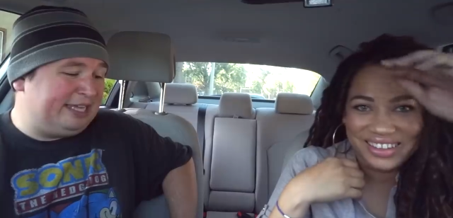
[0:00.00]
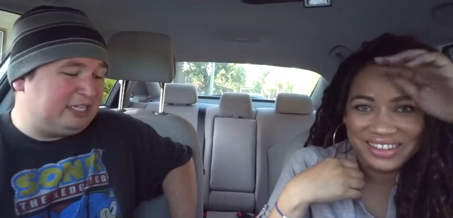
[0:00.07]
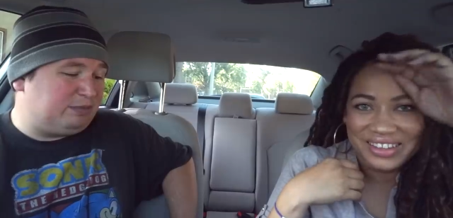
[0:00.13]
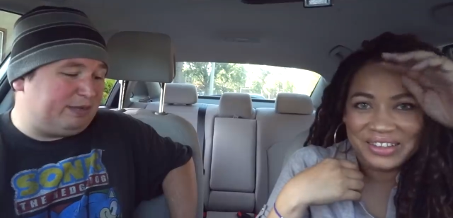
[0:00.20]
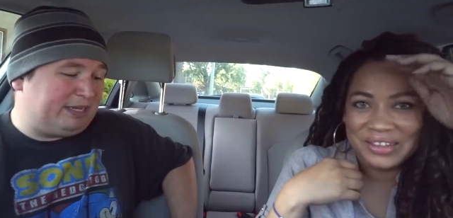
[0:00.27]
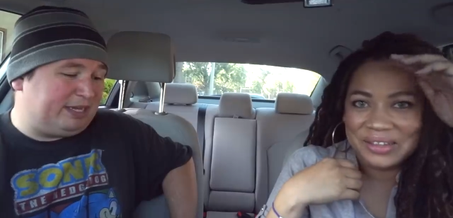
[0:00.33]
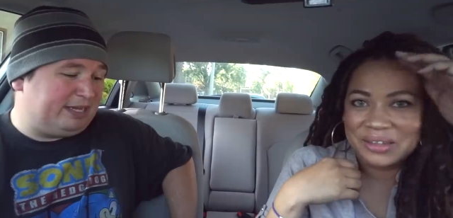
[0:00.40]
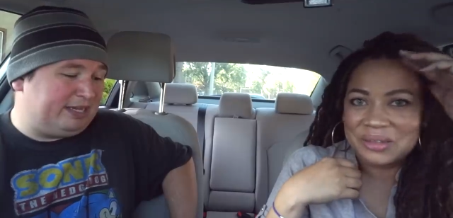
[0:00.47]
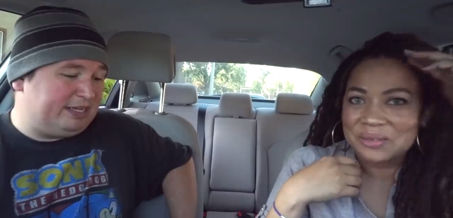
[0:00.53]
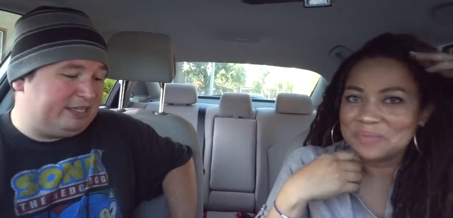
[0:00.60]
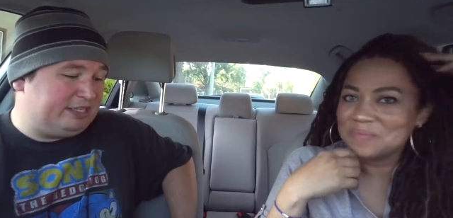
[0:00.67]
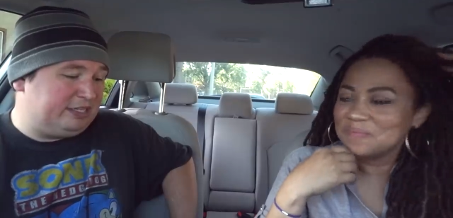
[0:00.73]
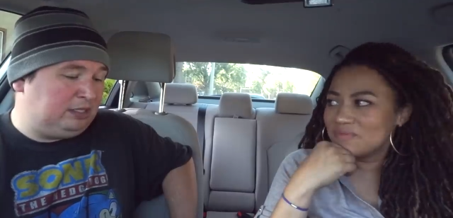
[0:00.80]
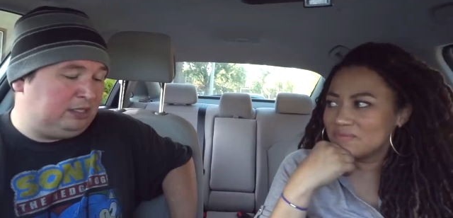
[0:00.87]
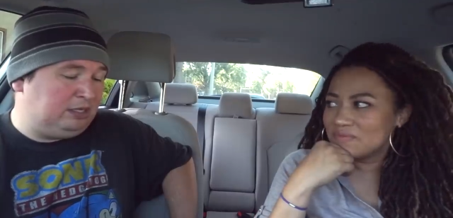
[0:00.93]
Speaker 1: it's
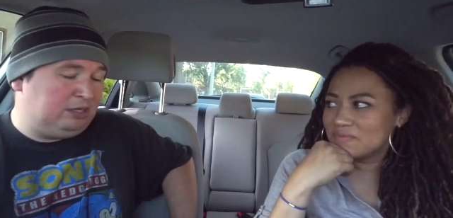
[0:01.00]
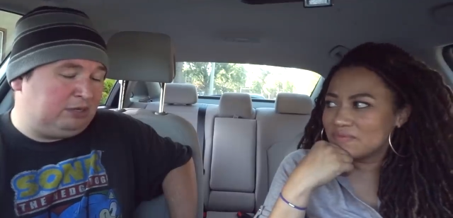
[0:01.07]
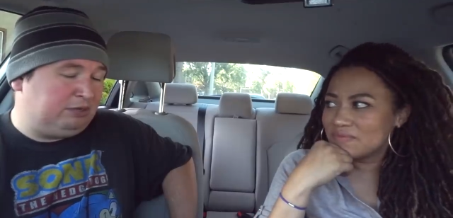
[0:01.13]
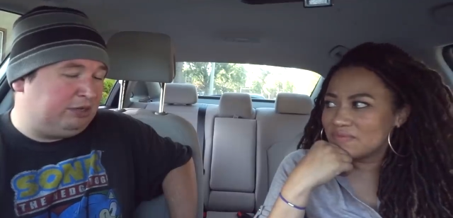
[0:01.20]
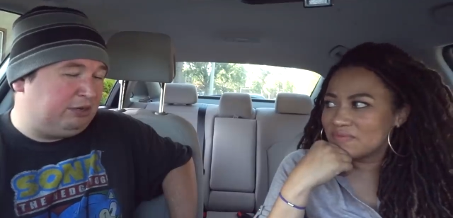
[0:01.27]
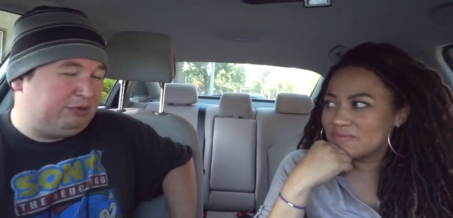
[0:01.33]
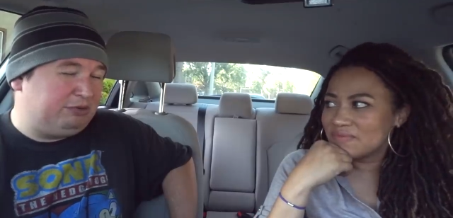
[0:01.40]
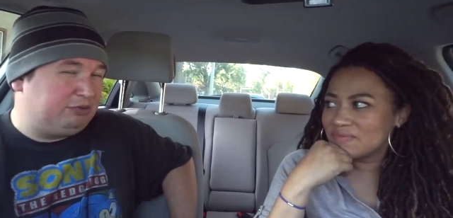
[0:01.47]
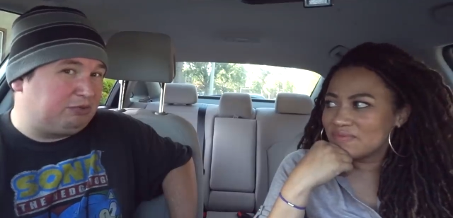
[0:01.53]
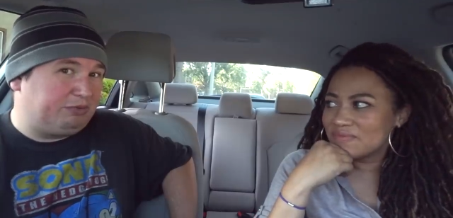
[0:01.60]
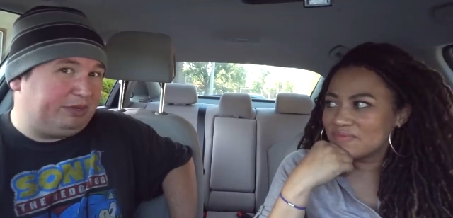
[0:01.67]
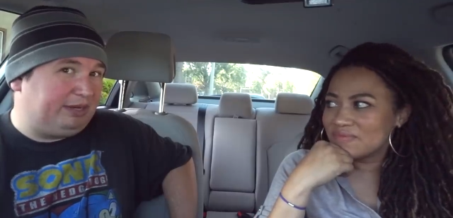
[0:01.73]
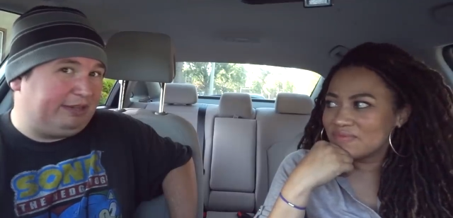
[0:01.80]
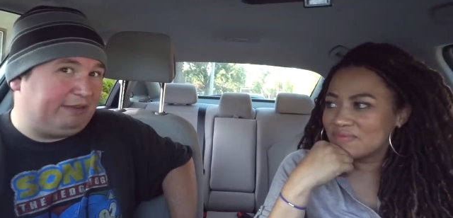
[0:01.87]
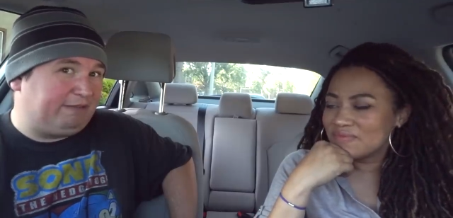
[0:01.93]
because you don't know who's
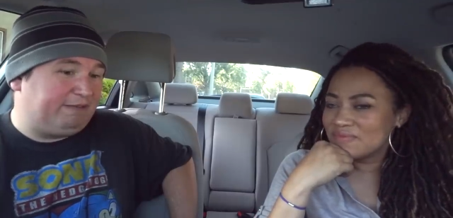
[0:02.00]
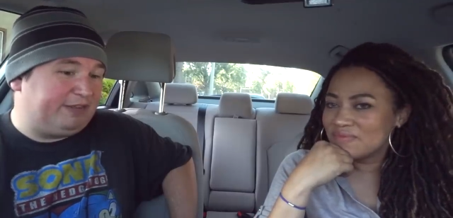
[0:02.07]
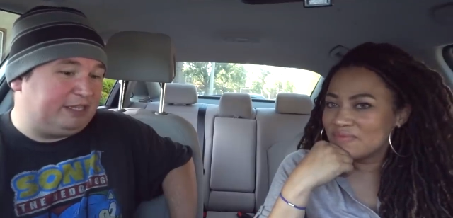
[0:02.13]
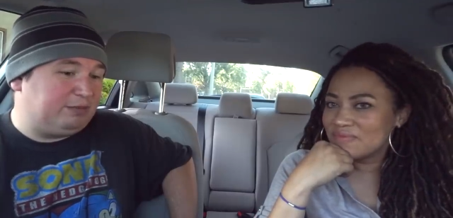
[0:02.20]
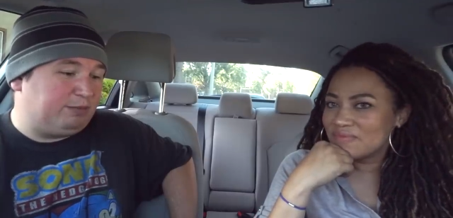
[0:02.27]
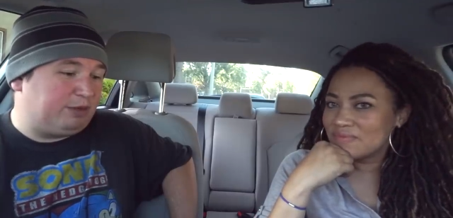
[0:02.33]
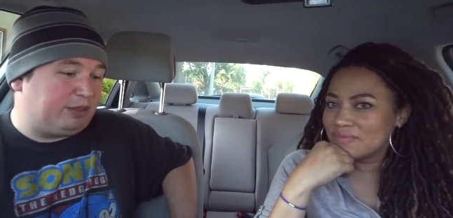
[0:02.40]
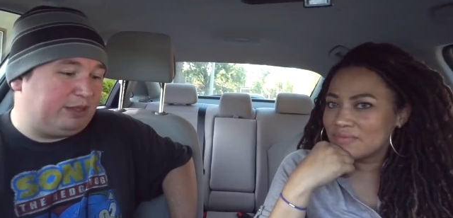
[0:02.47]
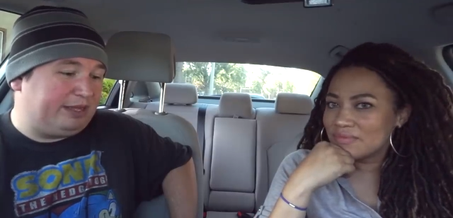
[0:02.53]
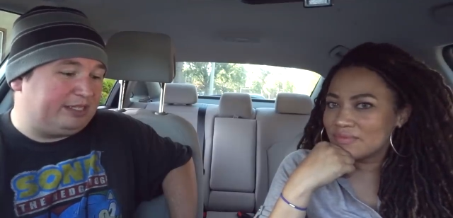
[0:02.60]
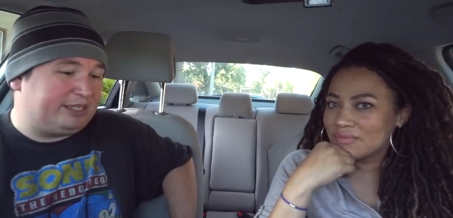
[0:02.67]
reading your Facebook thing.